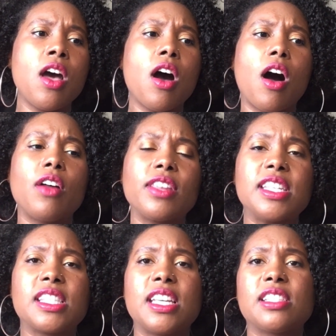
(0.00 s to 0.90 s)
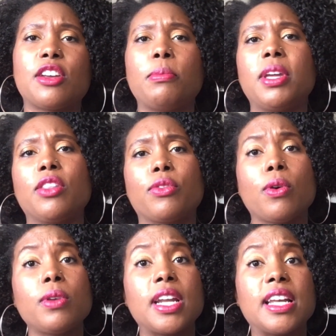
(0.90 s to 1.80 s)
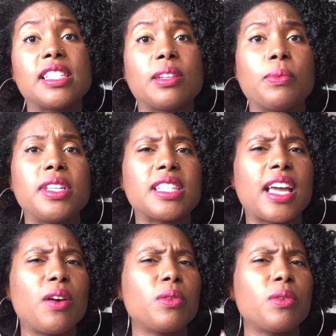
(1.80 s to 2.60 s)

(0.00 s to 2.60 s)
all these things that are being thrown at us, and we say, hold